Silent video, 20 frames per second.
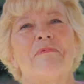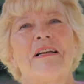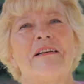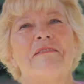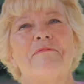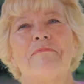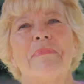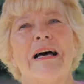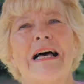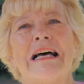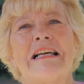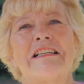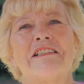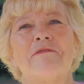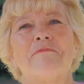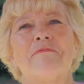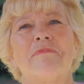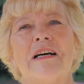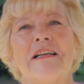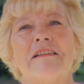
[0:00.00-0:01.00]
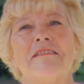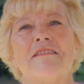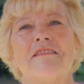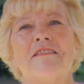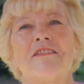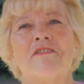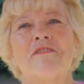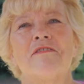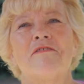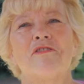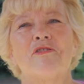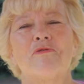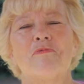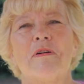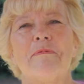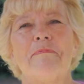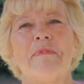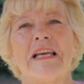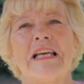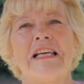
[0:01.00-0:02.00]
Went mad and went
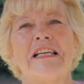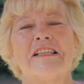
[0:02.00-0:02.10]
swimming